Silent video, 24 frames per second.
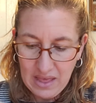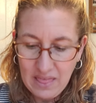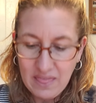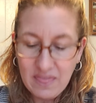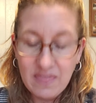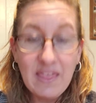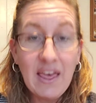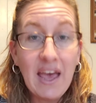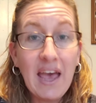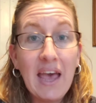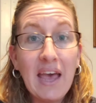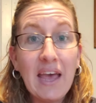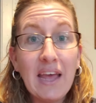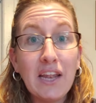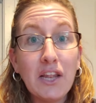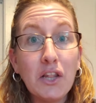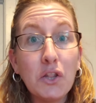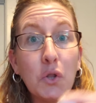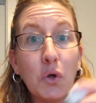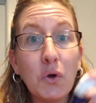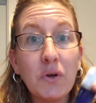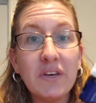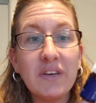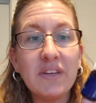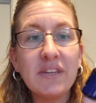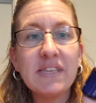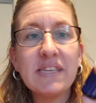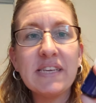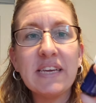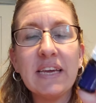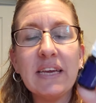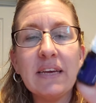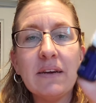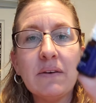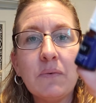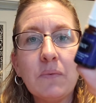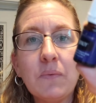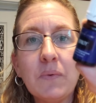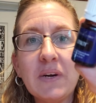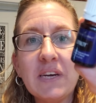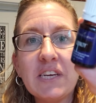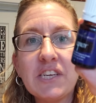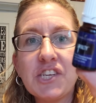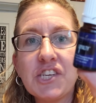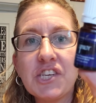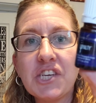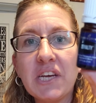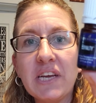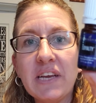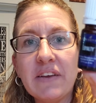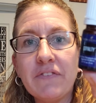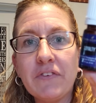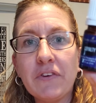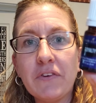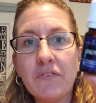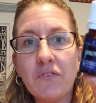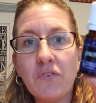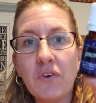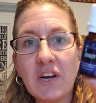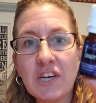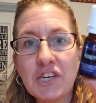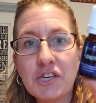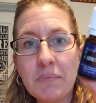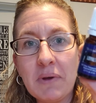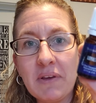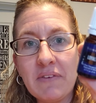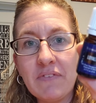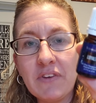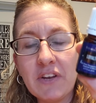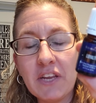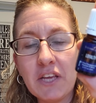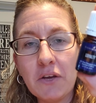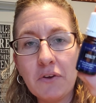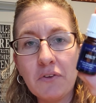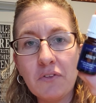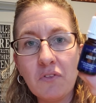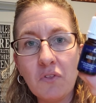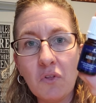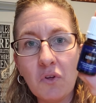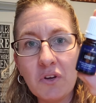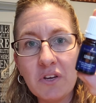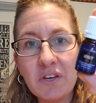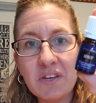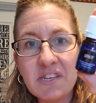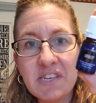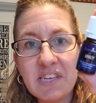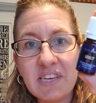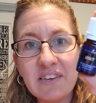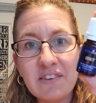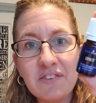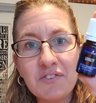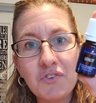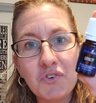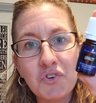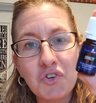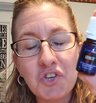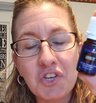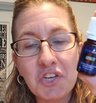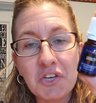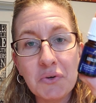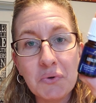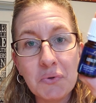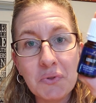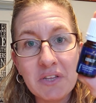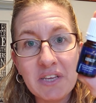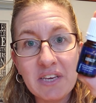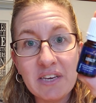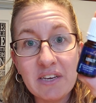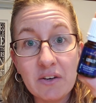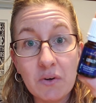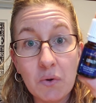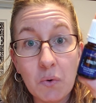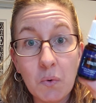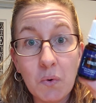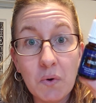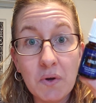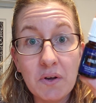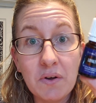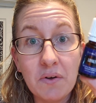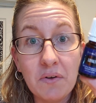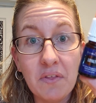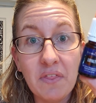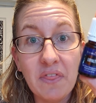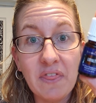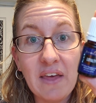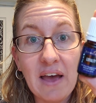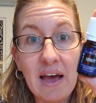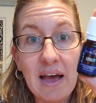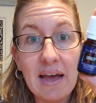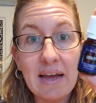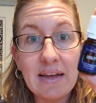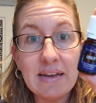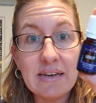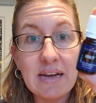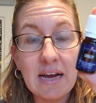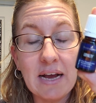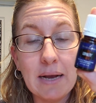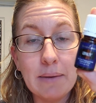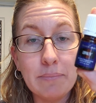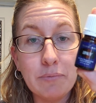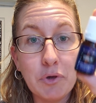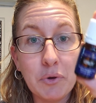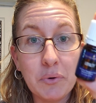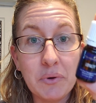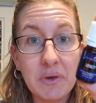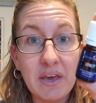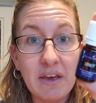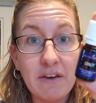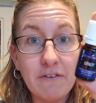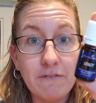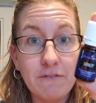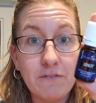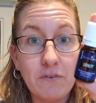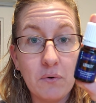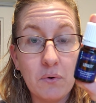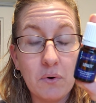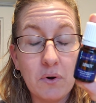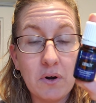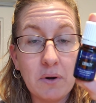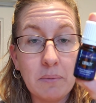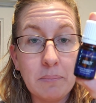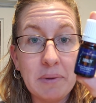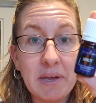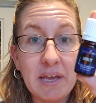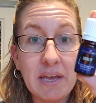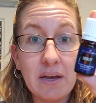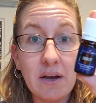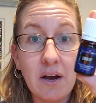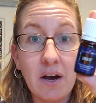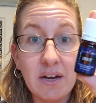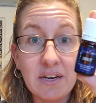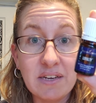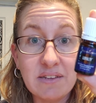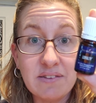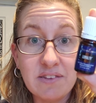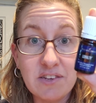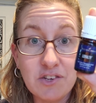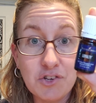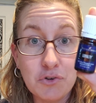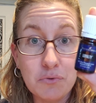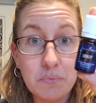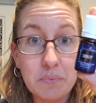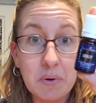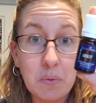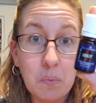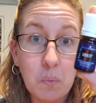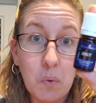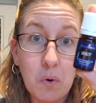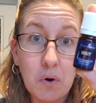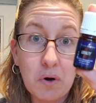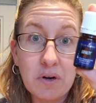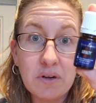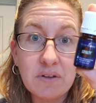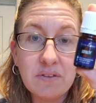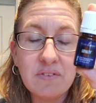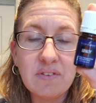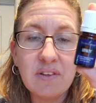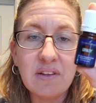Then Loyalty, which if you've watched my videos, Loyalty is usually only an oil that you get for being on Essential Rewards.